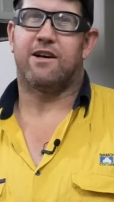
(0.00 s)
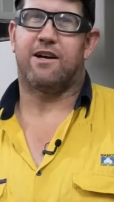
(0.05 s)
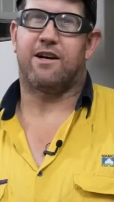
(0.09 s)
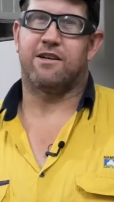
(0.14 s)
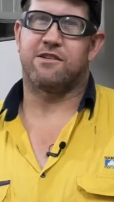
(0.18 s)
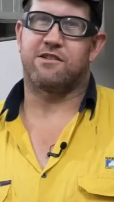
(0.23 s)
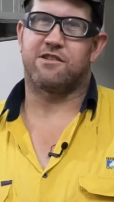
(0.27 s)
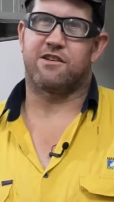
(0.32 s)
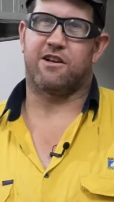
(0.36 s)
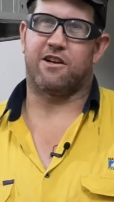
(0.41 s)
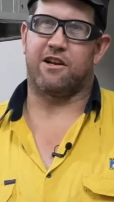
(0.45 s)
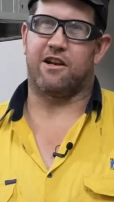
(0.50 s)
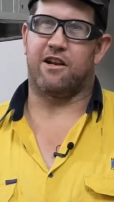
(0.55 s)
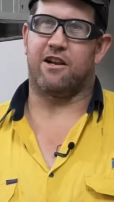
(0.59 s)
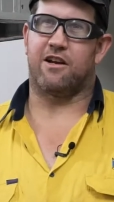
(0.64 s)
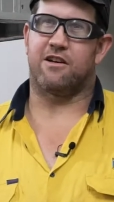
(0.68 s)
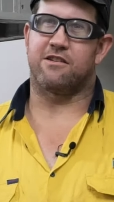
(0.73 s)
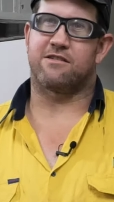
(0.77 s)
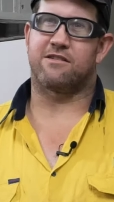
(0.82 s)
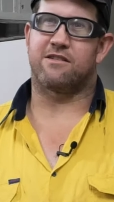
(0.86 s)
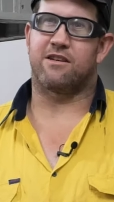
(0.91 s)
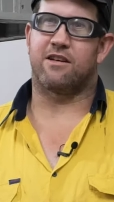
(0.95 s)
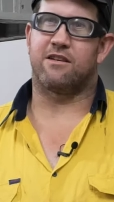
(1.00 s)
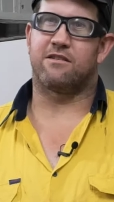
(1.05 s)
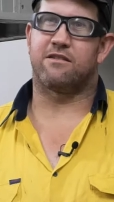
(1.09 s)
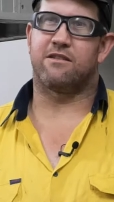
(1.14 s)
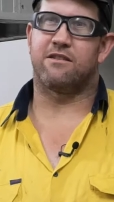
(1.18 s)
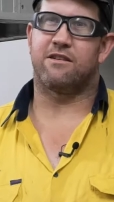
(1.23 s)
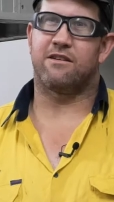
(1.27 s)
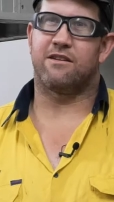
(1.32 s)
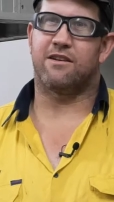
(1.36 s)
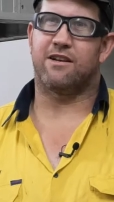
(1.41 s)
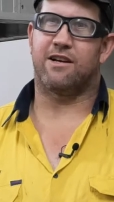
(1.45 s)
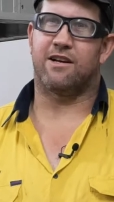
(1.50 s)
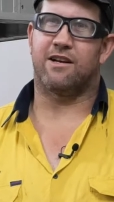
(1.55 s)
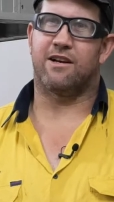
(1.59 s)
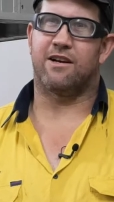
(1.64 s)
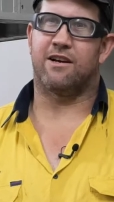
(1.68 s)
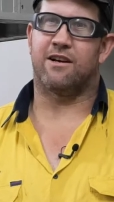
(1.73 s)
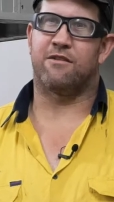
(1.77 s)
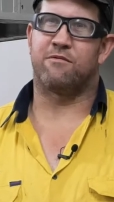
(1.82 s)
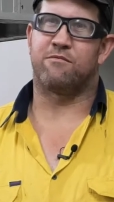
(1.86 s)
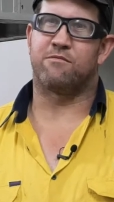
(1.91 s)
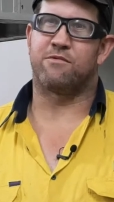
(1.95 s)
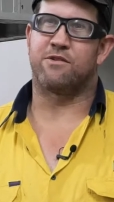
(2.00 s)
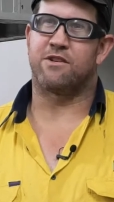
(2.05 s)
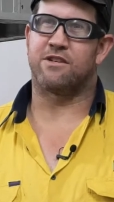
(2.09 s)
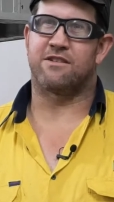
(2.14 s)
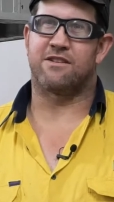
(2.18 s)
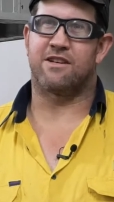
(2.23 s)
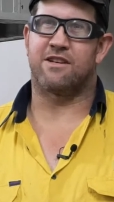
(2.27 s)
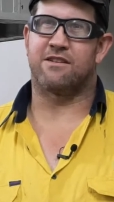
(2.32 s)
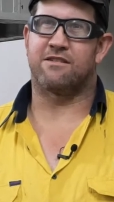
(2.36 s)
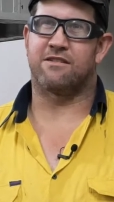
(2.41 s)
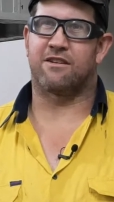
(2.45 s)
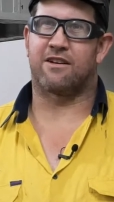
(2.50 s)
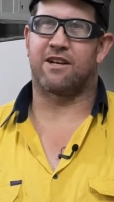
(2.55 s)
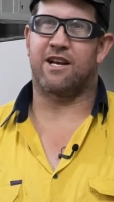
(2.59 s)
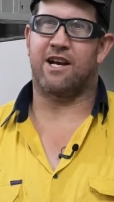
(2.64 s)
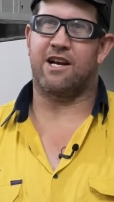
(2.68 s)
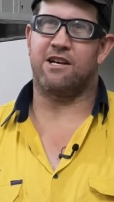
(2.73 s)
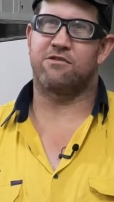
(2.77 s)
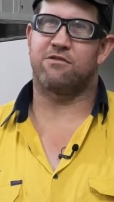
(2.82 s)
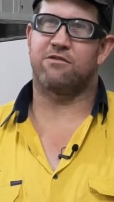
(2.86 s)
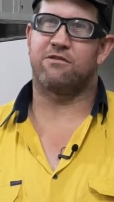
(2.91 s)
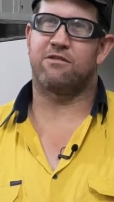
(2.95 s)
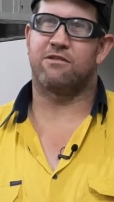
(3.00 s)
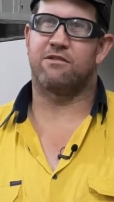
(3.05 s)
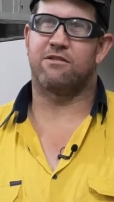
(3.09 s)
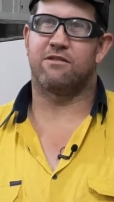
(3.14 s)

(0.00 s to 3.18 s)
I started last season um, just as a casual.